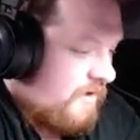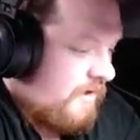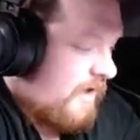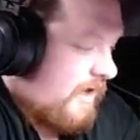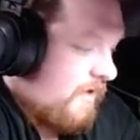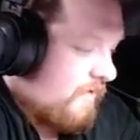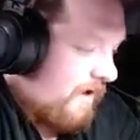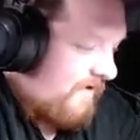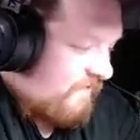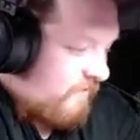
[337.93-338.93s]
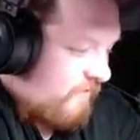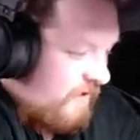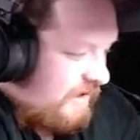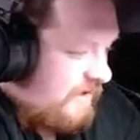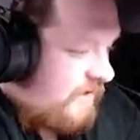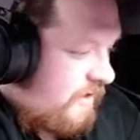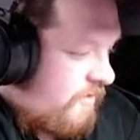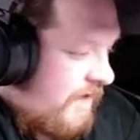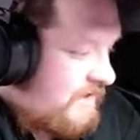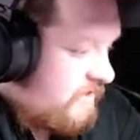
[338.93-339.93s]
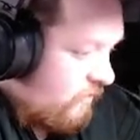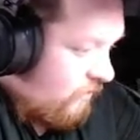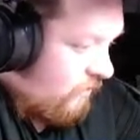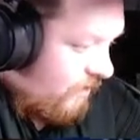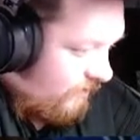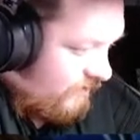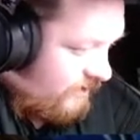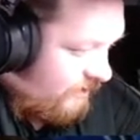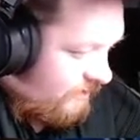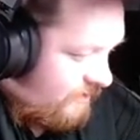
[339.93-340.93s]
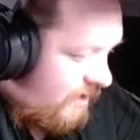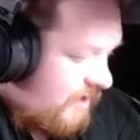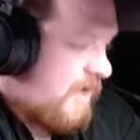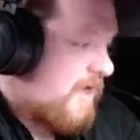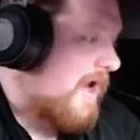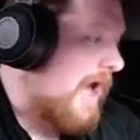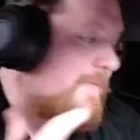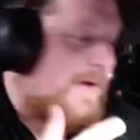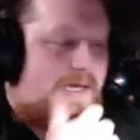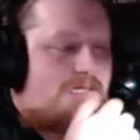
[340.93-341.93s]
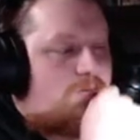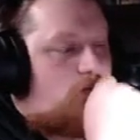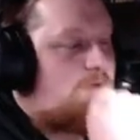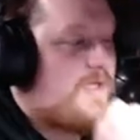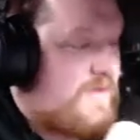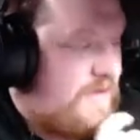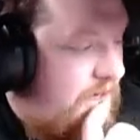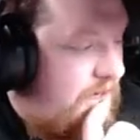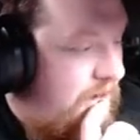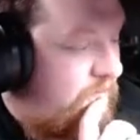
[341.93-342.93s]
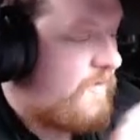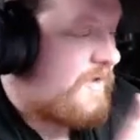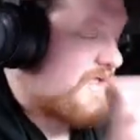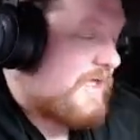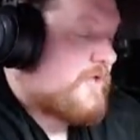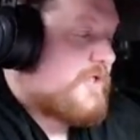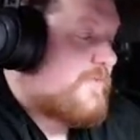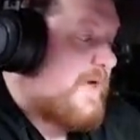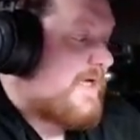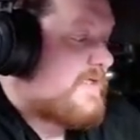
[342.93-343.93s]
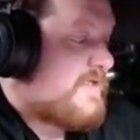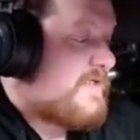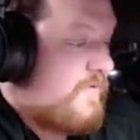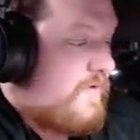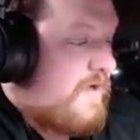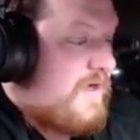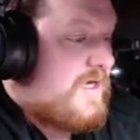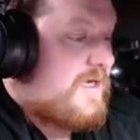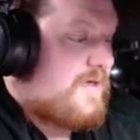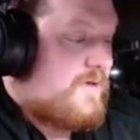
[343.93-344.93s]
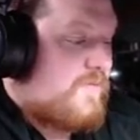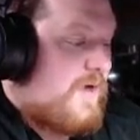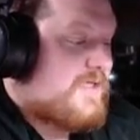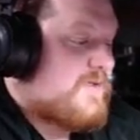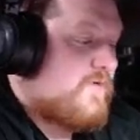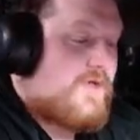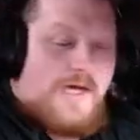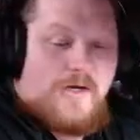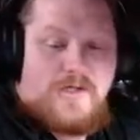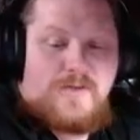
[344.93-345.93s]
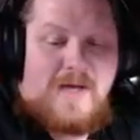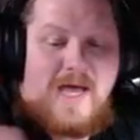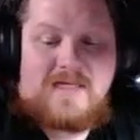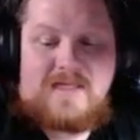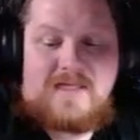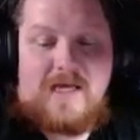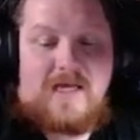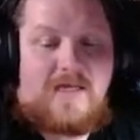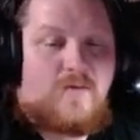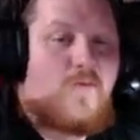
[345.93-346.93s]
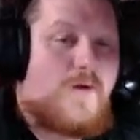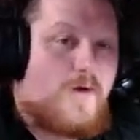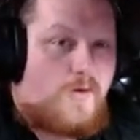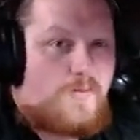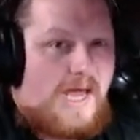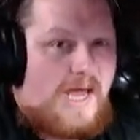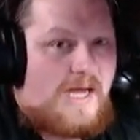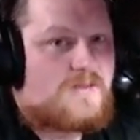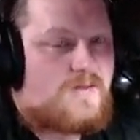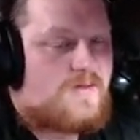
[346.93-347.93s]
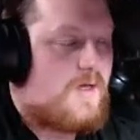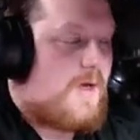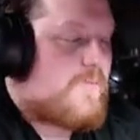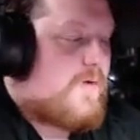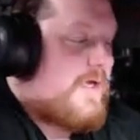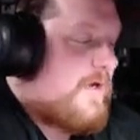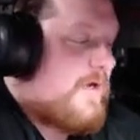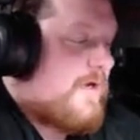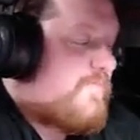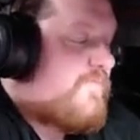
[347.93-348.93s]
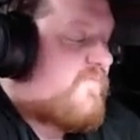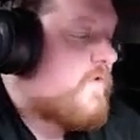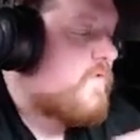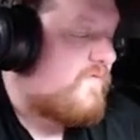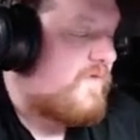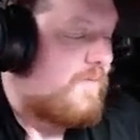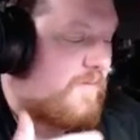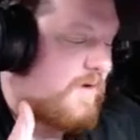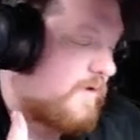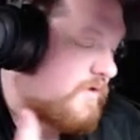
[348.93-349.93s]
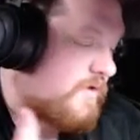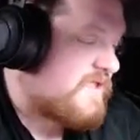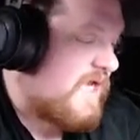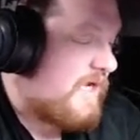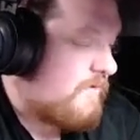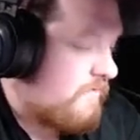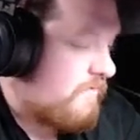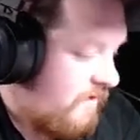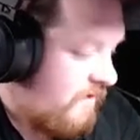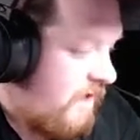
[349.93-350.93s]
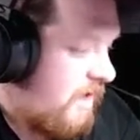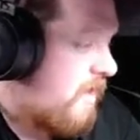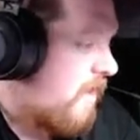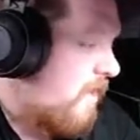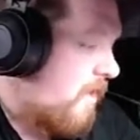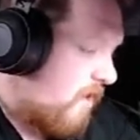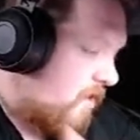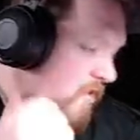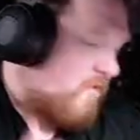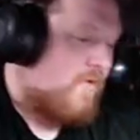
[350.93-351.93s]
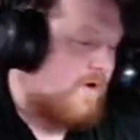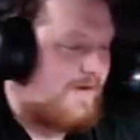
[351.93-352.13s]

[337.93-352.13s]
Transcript: And we got Frieza. Yo, that's cool how it goes into this. I might get some more of these, more of these energy packs, too. Probably some more of the energy packs and then the winner packs. And I'll probably get a few of them, and I'll just stack them up. Oh!